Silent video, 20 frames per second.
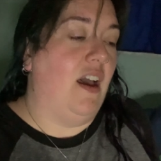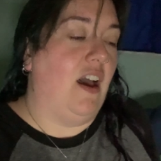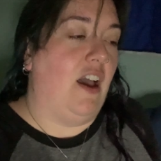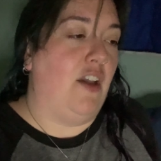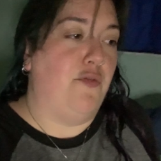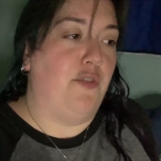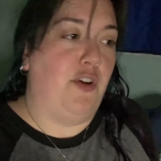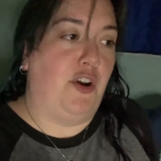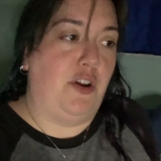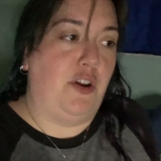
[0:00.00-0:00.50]
I
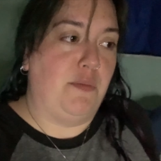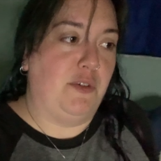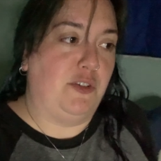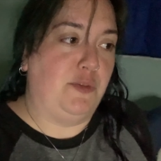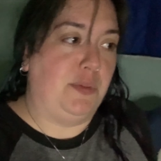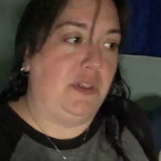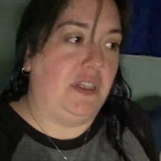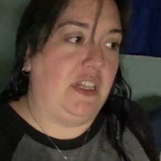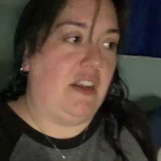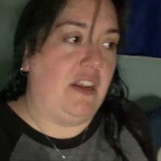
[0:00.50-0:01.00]
very much
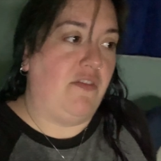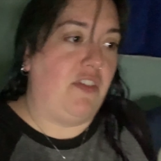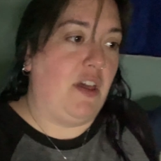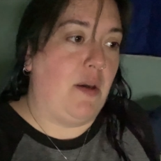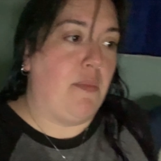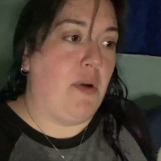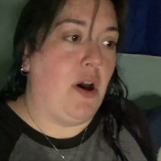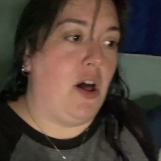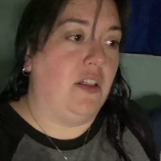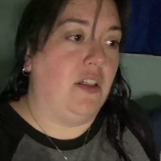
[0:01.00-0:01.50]
believe
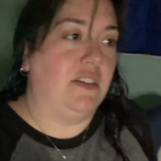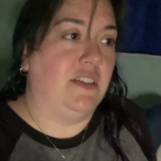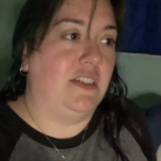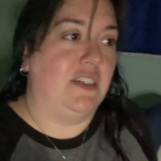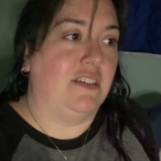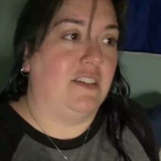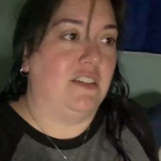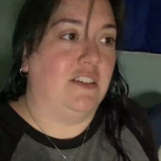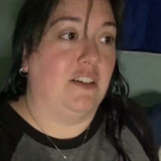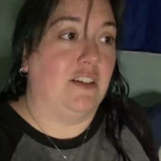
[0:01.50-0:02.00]
that
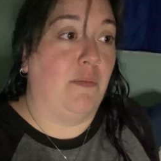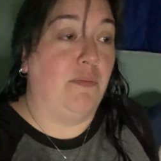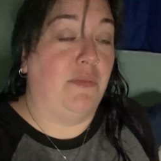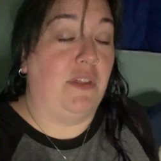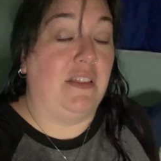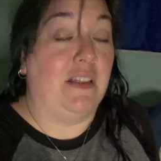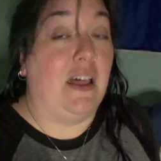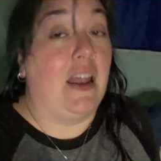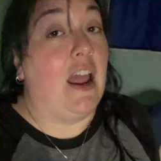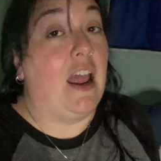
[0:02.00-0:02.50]
politics is
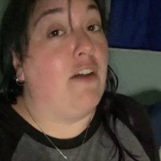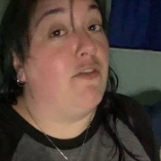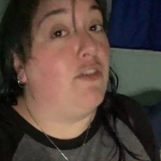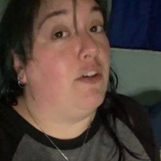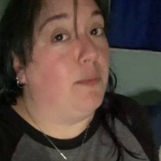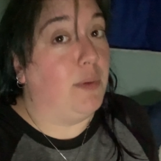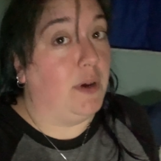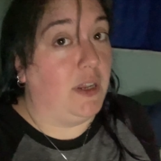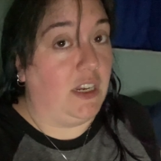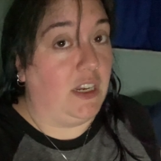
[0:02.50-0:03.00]
something that
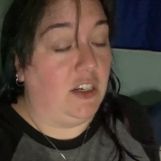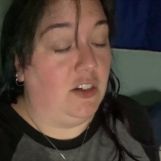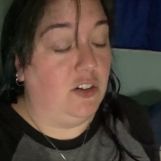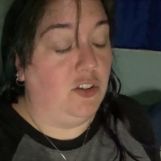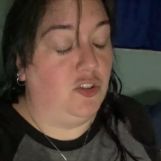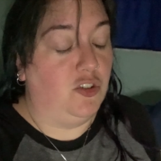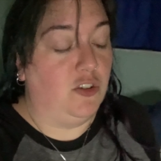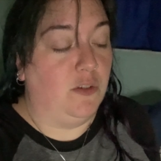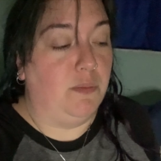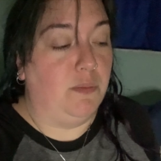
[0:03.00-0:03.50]
everybody
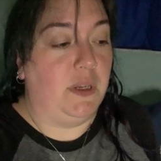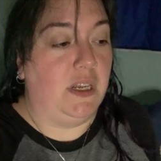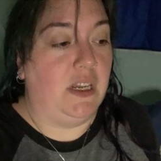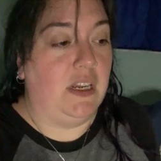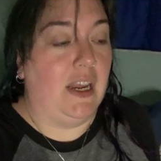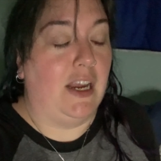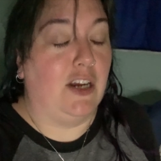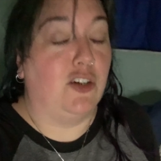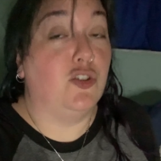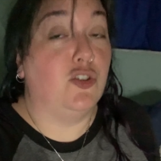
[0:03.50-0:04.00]
should be
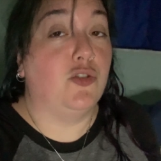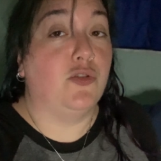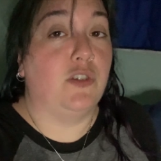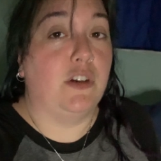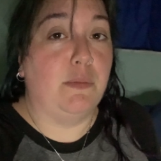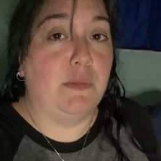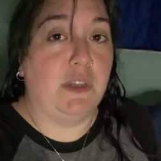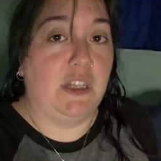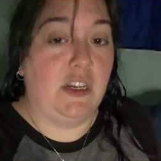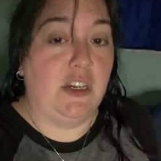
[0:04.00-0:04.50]

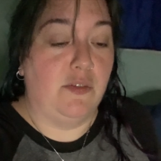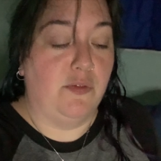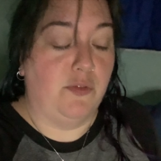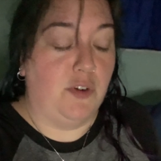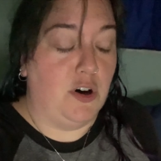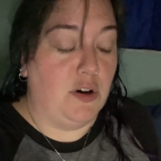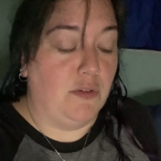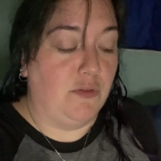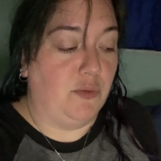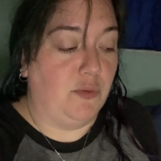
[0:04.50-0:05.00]
extremely
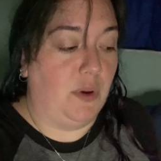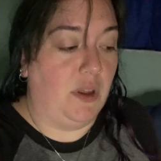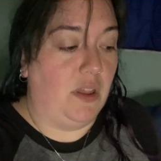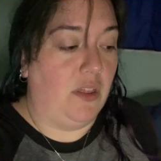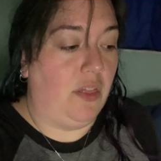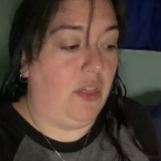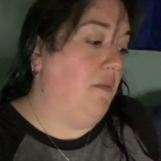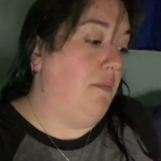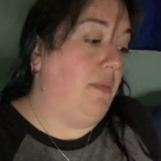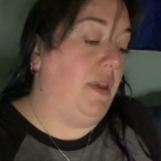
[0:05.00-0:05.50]
involved
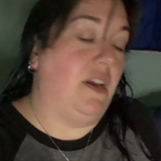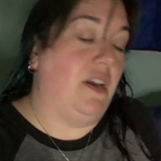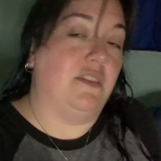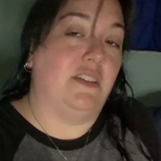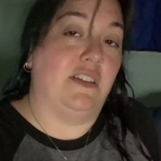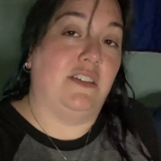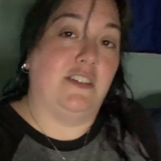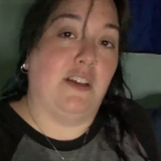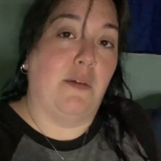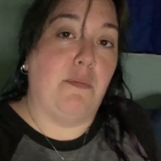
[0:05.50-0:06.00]
with because
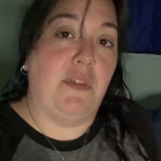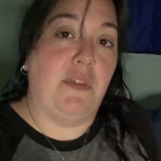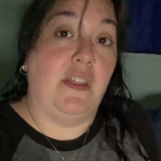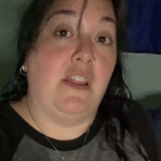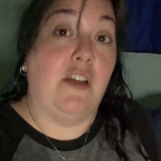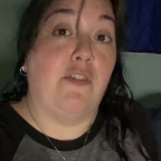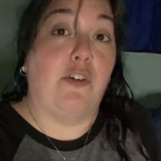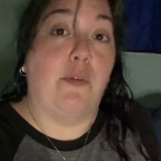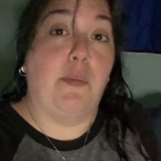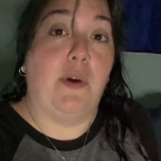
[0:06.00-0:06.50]
it's something
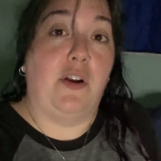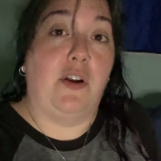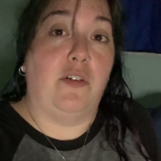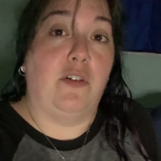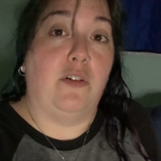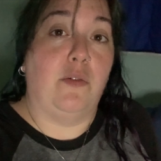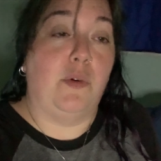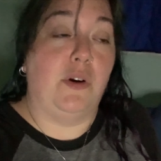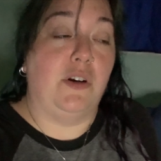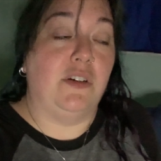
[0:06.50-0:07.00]
that for better
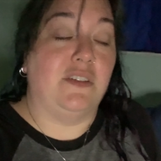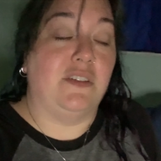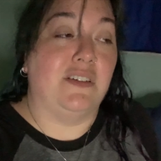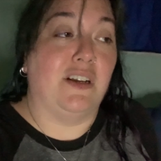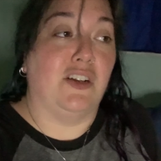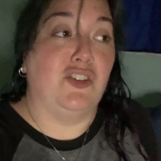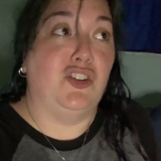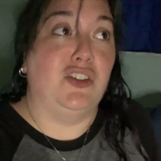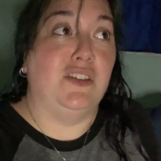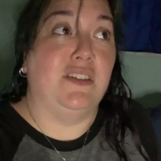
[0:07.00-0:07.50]
or worse
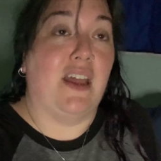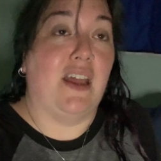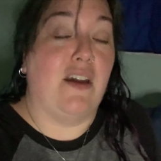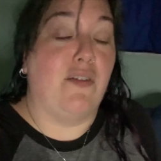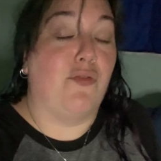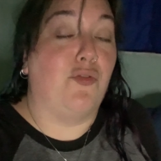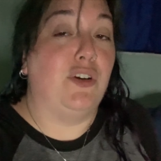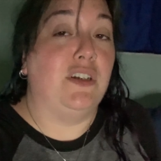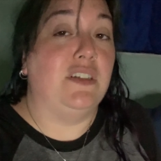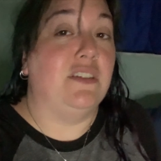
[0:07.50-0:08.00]
touches
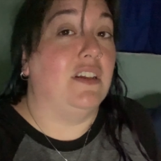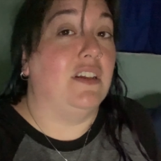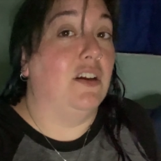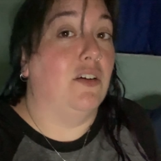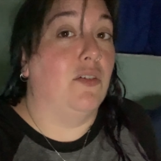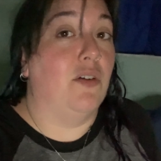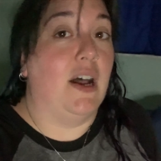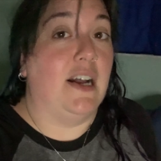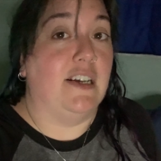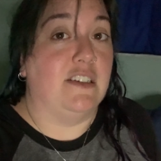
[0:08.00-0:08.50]
every
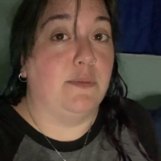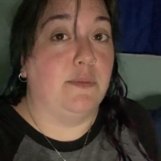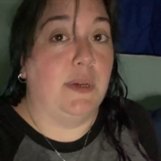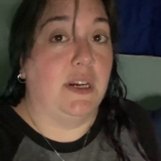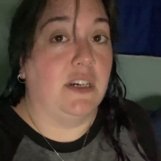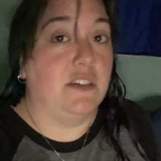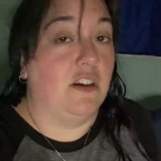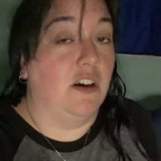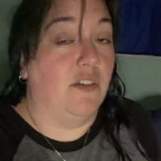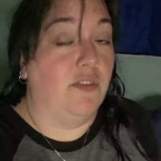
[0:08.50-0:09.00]
single
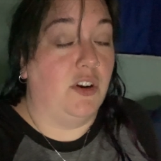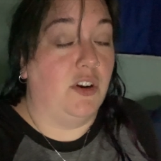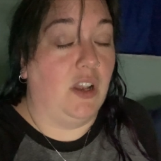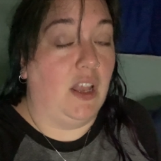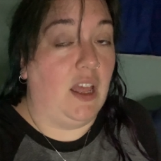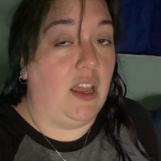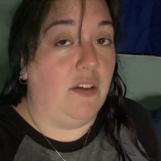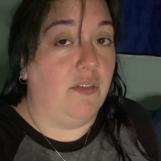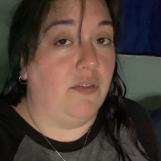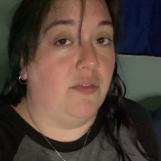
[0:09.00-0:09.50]
aspect of your
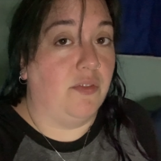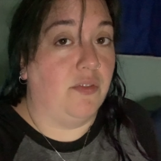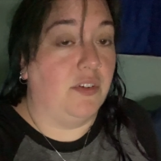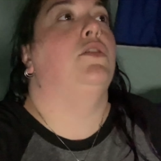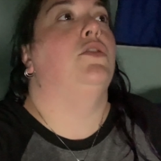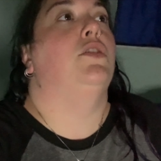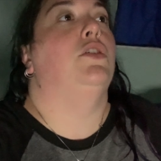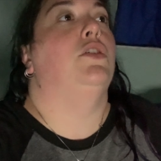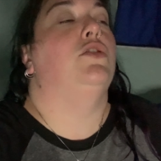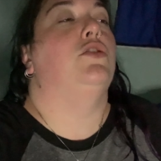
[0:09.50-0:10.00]
life.
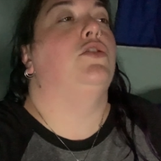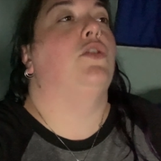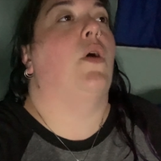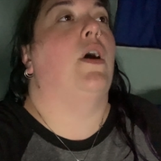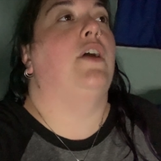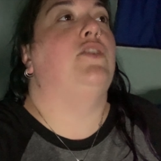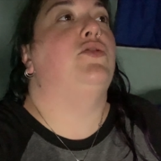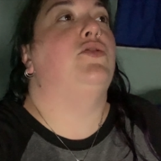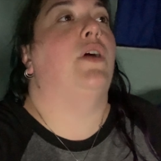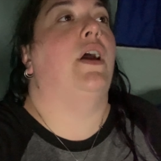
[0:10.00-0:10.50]
So
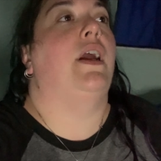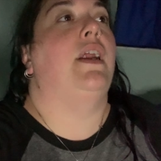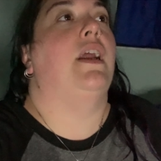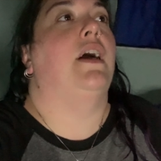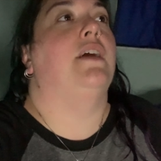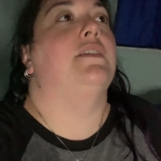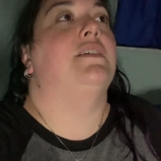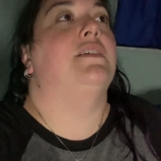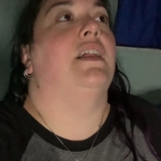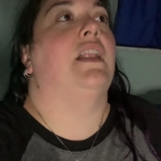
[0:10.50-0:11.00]
I try
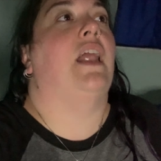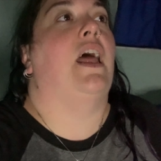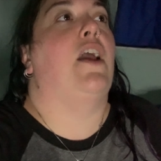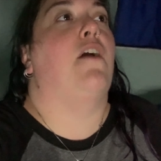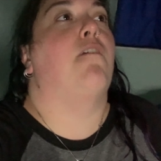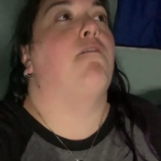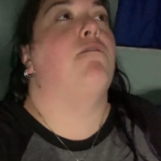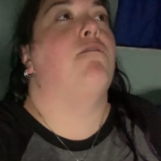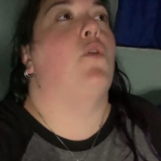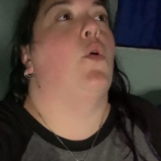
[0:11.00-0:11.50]
not to
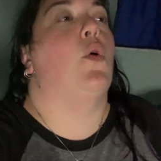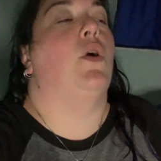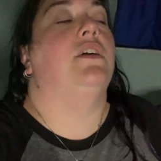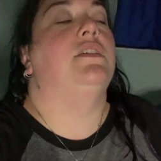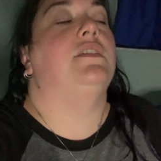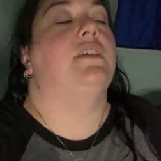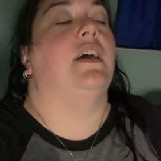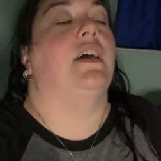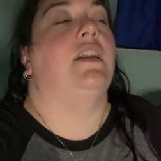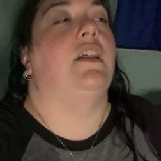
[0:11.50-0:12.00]
like
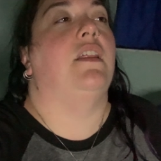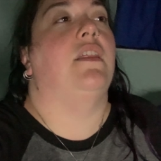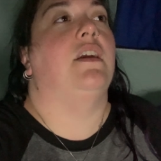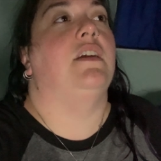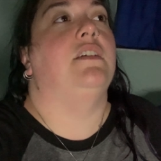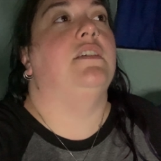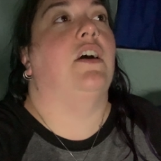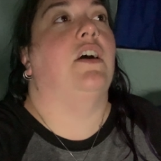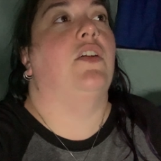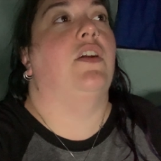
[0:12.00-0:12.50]
force
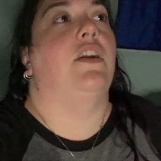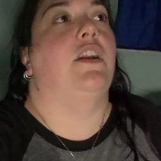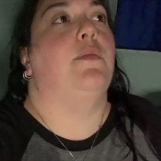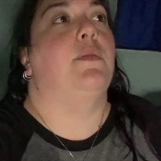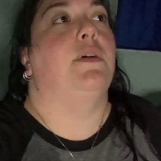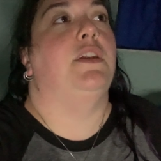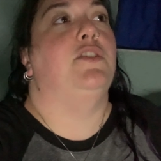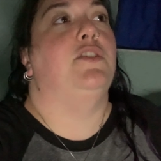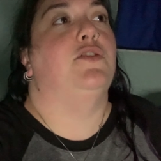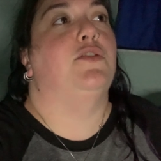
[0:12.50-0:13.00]
anything down
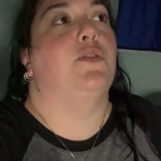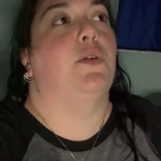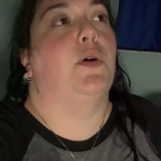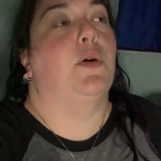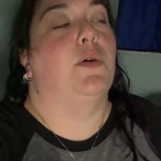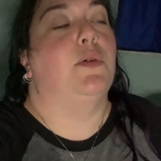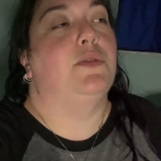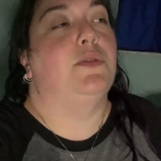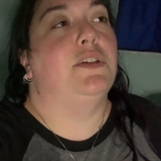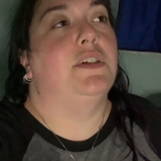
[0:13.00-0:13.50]
anybody's
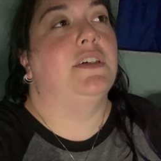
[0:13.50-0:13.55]
throat